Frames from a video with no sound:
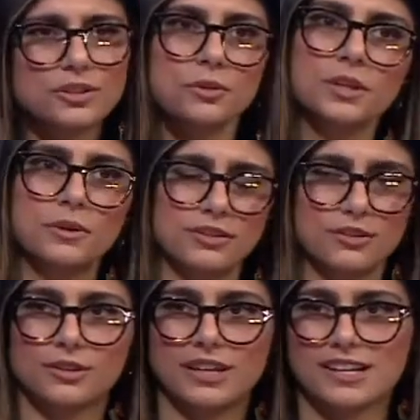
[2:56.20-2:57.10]
What
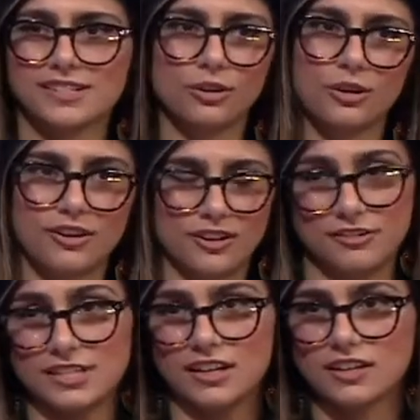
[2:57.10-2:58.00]
21-year-old has a lawyer on
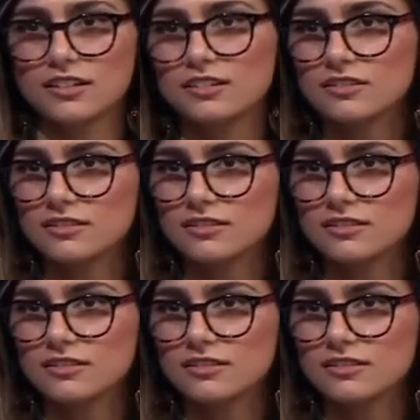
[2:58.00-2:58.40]
retainer?